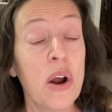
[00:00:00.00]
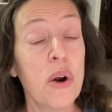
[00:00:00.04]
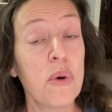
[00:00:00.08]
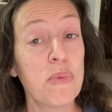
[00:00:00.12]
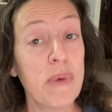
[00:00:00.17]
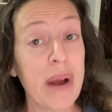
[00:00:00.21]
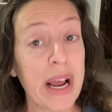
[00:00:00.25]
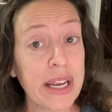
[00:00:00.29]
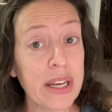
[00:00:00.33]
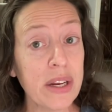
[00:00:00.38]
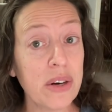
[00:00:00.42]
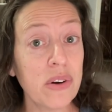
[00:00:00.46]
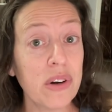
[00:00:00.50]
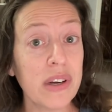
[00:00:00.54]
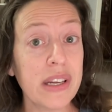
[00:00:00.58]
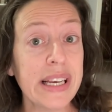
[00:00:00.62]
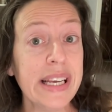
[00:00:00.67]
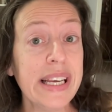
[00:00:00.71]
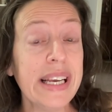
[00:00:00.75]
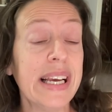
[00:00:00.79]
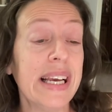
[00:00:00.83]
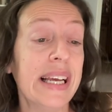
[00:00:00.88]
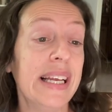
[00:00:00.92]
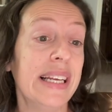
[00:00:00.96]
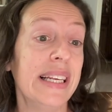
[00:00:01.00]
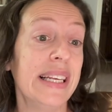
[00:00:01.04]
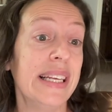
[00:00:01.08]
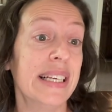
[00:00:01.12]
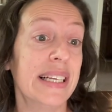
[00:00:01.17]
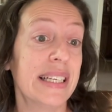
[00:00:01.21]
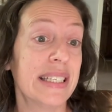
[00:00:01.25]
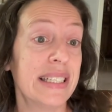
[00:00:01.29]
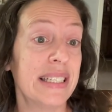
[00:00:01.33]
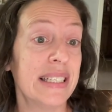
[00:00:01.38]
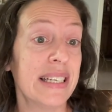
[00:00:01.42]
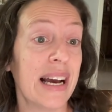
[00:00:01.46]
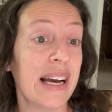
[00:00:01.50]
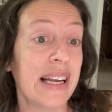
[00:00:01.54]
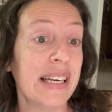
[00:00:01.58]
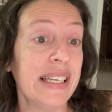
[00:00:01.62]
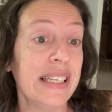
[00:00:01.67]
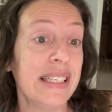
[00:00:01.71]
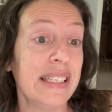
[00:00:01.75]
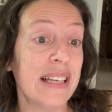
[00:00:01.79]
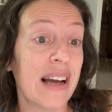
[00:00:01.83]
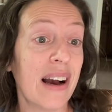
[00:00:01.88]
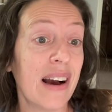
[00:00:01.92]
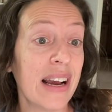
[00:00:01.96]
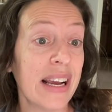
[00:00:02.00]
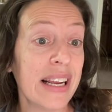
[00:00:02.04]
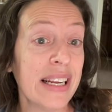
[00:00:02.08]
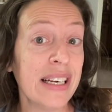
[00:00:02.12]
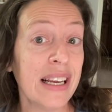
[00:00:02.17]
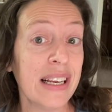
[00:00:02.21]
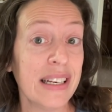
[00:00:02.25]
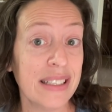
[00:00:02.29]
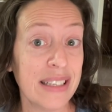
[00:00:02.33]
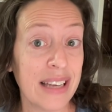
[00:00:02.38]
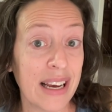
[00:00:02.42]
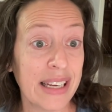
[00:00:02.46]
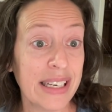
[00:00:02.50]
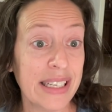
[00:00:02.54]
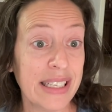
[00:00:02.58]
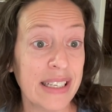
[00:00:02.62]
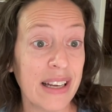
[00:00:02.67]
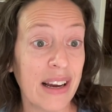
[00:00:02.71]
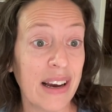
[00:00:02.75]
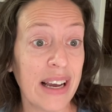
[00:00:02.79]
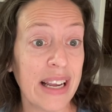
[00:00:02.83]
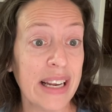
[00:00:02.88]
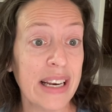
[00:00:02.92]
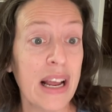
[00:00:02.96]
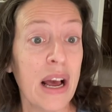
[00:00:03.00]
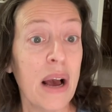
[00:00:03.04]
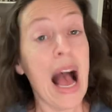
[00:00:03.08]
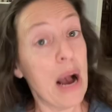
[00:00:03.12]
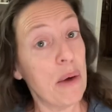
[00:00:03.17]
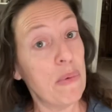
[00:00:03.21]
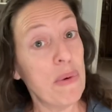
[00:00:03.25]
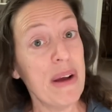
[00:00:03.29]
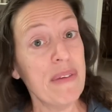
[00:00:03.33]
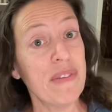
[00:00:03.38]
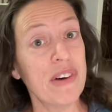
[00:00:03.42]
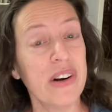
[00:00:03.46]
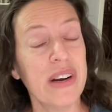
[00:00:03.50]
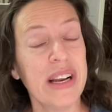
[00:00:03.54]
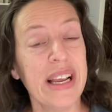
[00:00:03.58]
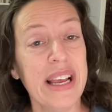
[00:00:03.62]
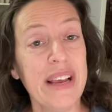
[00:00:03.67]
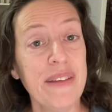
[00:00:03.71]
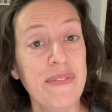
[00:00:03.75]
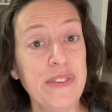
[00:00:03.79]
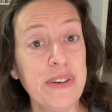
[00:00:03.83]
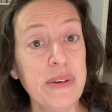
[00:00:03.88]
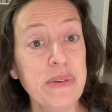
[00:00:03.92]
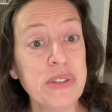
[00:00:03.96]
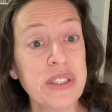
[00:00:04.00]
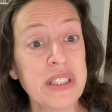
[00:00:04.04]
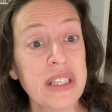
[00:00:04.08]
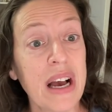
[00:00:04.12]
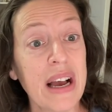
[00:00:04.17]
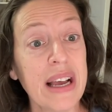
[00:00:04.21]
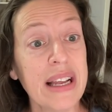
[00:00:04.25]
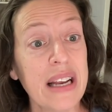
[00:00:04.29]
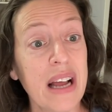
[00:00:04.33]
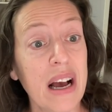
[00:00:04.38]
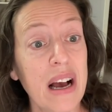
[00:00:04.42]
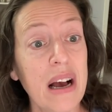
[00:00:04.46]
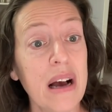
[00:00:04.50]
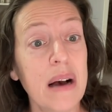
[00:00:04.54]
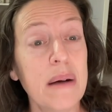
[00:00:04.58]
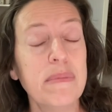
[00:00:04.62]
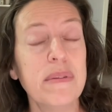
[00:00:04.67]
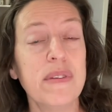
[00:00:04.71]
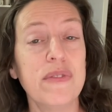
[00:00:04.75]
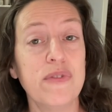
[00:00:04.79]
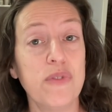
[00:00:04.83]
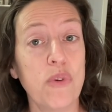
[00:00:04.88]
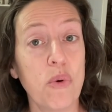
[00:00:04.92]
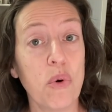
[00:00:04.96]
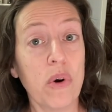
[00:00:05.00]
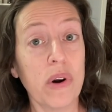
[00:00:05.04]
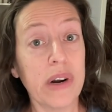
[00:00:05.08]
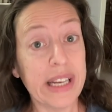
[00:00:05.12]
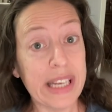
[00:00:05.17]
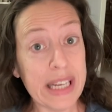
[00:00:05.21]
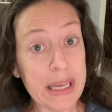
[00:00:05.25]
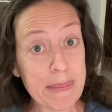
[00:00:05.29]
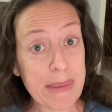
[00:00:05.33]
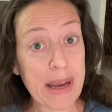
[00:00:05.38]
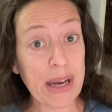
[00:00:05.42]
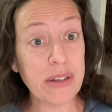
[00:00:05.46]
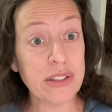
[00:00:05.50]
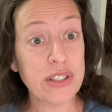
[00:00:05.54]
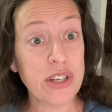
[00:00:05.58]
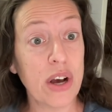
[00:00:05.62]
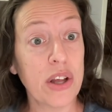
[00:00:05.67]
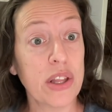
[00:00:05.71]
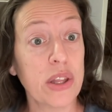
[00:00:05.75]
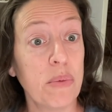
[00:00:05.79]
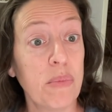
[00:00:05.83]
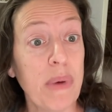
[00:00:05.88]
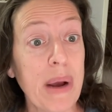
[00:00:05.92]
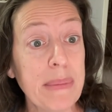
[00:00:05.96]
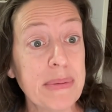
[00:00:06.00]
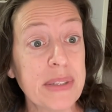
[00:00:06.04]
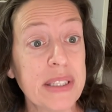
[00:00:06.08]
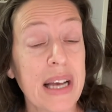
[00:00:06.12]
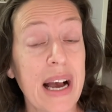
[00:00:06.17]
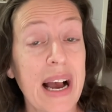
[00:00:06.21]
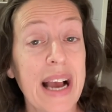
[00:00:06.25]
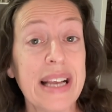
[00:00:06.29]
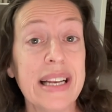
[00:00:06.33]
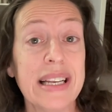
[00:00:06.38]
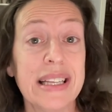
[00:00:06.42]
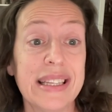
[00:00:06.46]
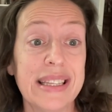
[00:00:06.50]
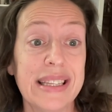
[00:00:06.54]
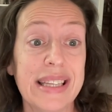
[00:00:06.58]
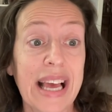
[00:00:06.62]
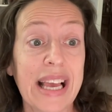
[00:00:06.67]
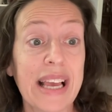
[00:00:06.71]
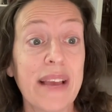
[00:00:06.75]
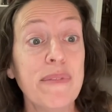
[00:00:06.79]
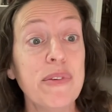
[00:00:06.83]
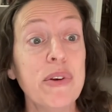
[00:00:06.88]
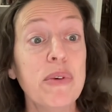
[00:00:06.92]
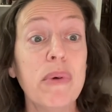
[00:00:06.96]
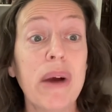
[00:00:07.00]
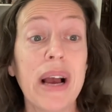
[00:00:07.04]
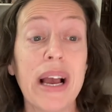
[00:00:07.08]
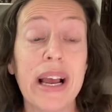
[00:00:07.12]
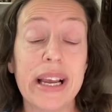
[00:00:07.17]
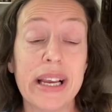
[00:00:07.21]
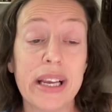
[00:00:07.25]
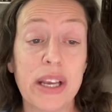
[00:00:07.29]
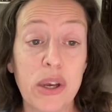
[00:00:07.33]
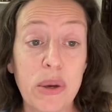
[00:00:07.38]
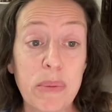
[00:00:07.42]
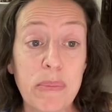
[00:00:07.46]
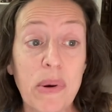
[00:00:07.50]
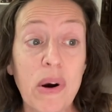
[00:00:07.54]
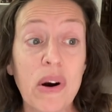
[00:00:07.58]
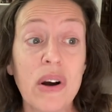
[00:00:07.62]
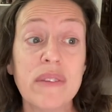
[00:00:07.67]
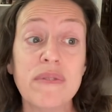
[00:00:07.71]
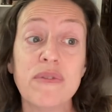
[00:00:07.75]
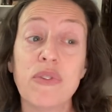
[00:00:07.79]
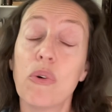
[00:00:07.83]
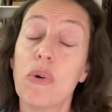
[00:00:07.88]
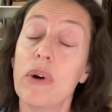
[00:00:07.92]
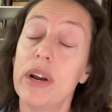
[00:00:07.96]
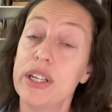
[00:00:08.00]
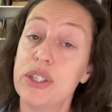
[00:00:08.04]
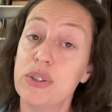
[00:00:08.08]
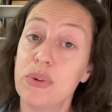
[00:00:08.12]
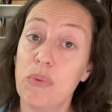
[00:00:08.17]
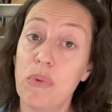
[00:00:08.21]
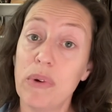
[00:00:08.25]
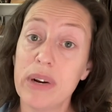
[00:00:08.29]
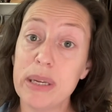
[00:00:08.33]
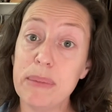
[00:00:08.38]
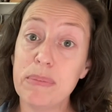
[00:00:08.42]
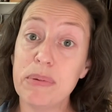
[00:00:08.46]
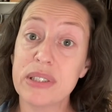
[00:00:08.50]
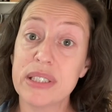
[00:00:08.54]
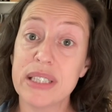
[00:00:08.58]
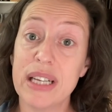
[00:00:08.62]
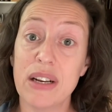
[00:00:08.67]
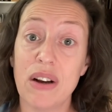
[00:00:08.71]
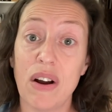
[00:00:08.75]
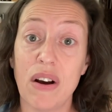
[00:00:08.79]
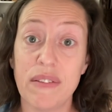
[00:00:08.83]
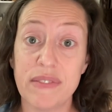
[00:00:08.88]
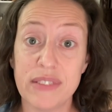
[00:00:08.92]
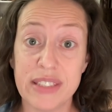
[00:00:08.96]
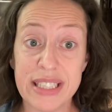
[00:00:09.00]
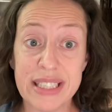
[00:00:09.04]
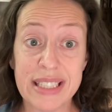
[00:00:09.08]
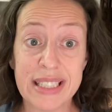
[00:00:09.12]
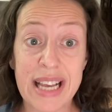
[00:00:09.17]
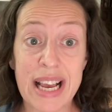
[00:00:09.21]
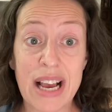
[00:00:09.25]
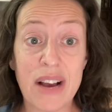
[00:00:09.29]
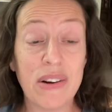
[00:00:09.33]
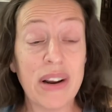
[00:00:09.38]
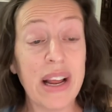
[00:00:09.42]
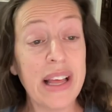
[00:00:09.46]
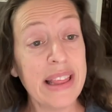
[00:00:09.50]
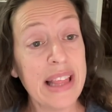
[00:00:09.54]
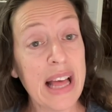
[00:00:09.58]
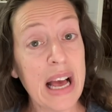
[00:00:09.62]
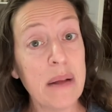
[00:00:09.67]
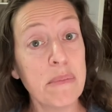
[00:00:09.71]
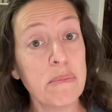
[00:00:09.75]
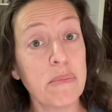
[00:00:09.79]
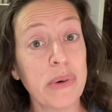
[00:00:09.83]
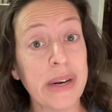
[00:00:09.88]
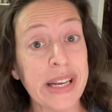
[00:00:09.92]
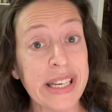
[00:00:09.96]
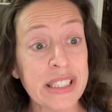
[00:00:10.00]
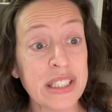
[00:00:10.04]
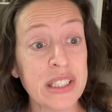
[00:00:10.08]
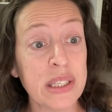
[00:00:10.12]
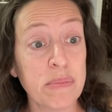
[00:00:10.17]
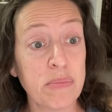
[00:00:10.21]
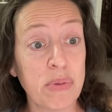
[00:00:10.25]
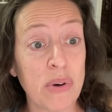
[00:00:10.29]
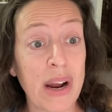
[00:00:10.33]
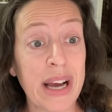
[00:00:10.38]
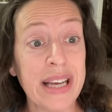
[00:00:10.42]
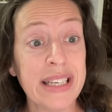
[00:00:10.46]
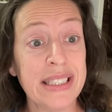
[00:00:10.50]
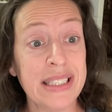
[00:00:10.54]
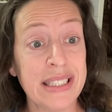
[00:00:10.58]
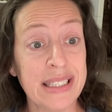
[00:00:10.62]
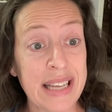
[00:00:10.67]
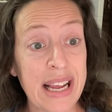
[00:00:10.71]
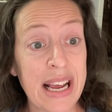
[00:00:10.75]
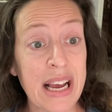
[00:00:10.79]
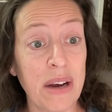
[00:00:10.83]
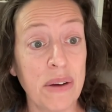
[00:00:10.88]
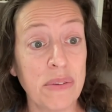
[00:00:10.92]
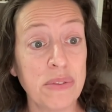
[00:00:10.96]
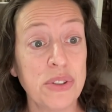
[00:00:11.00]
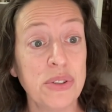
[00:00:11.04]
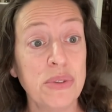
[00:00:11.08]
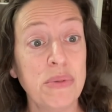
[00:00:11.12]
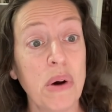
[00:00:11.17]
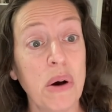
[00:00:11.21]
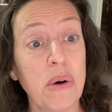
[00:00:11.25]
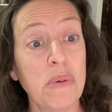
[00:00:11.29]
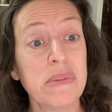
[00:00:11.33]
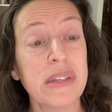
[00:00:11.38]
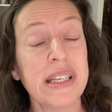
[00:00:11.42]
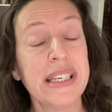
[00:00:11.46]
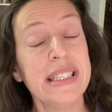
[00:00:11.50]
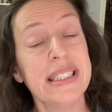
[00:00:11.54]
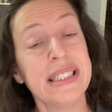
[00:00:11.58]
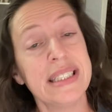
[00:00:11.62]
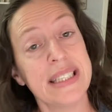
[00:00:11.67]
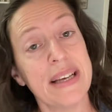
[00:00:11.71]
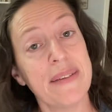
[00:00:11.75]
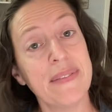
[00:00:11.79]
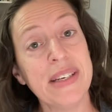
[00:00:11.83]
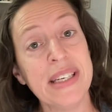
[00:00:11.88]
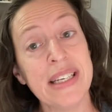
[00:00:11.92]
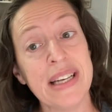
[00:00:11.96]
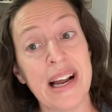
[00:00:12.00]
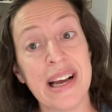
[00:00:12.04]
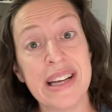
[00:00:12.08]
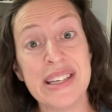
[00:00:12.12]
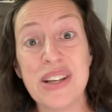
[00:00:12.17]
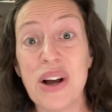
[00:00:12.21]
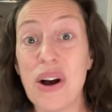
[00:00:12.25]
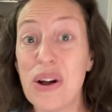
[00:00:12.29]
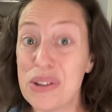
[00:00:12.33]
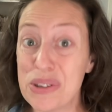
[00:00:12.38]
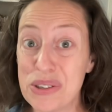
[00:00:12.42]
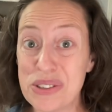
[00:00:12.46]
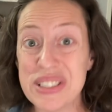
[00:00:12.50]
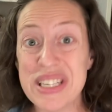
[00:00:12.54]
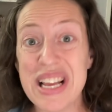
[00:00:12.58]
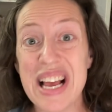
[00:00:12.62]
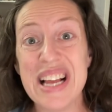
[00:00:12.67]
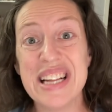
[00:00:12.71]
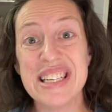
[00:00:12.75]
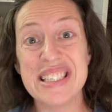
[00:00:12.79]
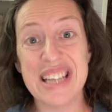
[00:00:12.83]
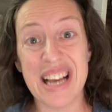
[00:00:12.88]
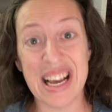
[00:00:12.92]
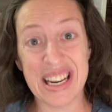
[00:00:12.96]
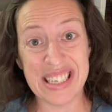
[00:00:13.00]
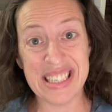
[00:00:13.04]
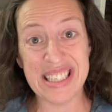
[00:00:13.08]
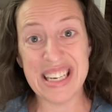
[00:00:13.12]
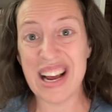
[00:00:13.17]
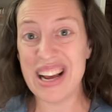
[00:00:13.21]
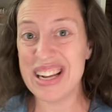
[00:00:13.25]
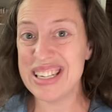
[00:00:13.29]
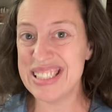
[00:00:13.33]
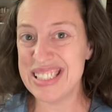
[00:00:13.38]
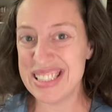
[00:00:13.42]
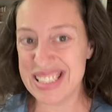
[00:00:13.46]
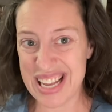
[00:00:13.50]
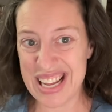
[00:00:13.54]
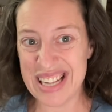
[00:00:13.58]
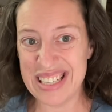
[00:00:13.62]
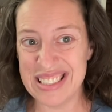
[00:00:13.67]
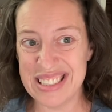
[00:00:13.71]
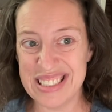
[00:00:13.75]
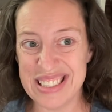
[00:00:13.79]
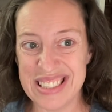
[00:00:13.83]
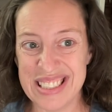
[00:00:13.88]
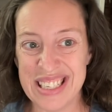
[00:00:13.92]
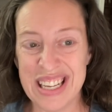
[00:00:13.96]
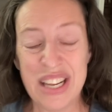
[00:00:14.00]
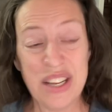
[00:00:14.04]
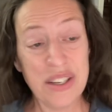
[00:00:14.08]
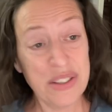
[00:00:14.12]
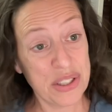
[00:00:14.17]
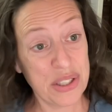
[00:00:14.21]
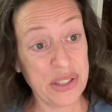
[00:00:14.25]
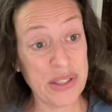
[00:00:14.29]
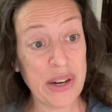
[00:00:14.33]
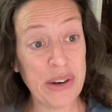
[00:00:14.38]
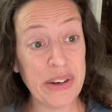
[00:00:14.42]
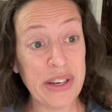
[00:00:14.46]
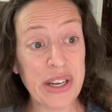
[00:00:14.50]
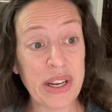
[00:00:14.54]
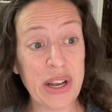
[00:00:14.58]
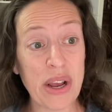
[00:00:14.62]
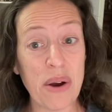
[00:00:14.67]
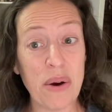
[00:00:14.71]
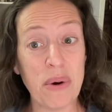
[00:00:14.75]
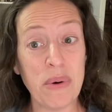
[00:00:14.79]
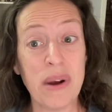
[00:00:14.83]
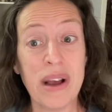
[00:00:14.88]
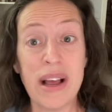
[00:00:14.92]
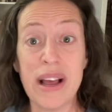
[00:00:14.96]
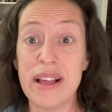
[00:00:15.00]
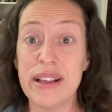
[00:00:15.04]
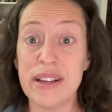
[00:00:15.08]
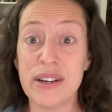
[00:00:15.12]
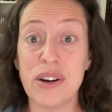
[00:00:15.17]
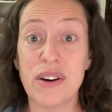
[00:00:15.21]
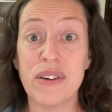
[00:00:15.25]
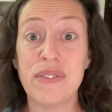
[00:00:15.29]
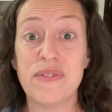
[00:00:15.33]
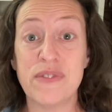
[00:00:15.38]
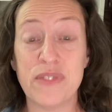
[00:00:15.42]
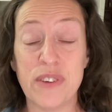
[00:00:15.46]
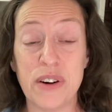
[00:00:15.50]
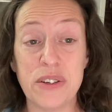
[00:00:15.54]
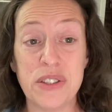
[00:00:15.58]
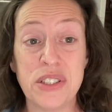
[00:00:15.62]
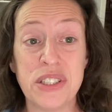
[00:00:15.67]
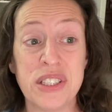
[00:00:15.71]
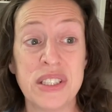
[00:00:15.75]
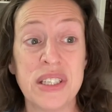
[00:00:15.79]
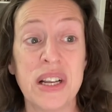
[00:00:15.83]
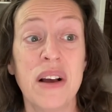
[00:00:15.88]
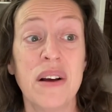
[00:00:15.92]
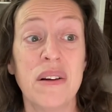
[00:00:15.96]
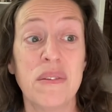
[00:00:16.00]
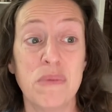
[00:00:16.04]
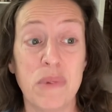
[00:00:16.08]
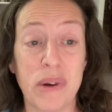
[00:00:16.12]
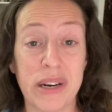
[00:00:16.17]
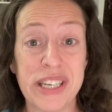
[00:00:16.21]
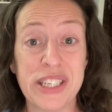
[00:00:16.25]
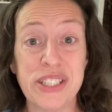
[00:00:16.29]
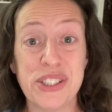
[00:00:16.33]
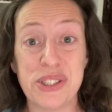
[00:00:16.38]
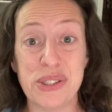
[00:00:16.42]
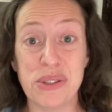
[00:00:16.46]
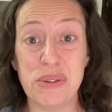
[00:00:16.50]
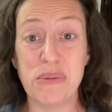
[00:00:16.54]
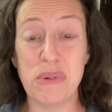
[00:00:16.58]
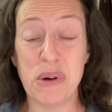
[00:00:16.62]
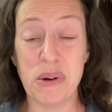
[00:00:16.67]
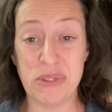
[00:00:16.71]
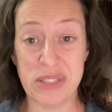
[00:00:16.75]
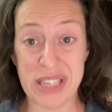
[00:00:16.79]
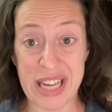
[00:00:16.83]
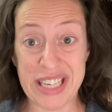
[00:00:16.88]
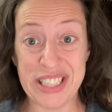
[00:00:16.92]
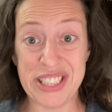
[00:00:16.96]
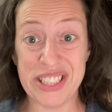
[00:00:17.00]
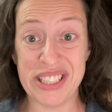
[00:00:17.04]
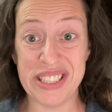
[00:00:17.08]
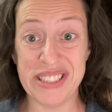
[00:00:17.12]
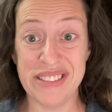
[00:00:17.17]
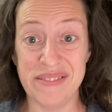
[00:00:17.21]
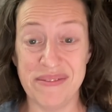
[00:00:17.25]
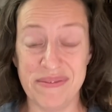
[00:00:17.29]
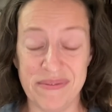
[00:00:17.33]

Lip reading: Regularly, it is $99.99. However, if you sign up for emails on the website, they give you a coupon for a 20% off discount, and that brings the price down to only $79.99. So there you go, your first running shoe rotation.